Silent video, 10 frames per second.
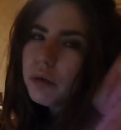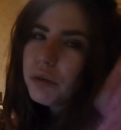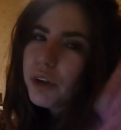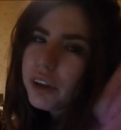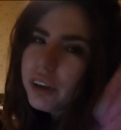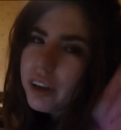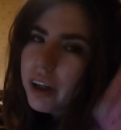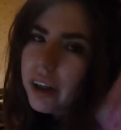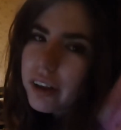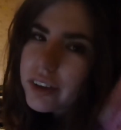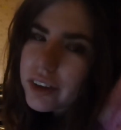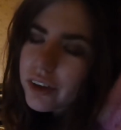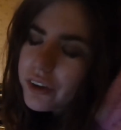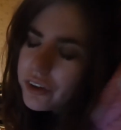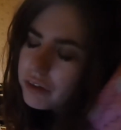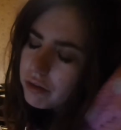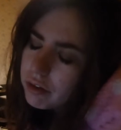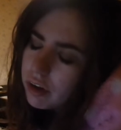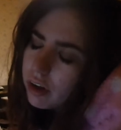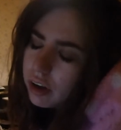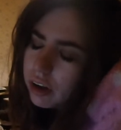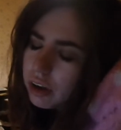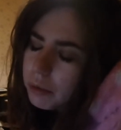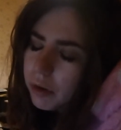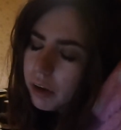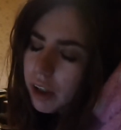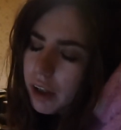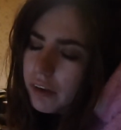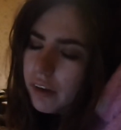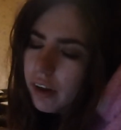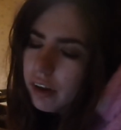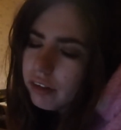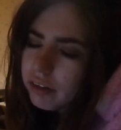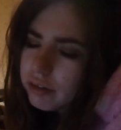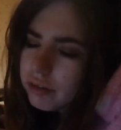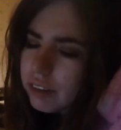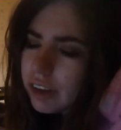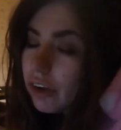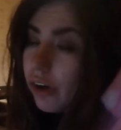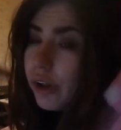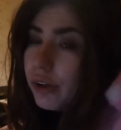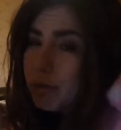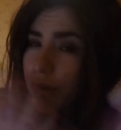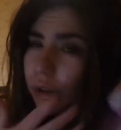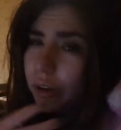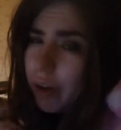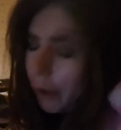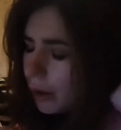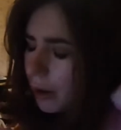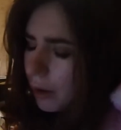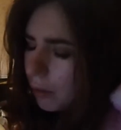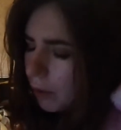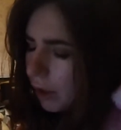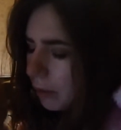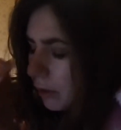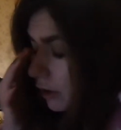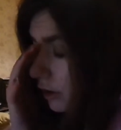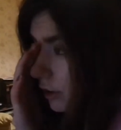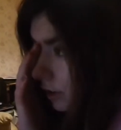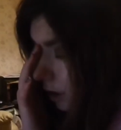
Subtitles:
Morning guys, sorry I didn't vlog anymore last night, and sorry for my appearance.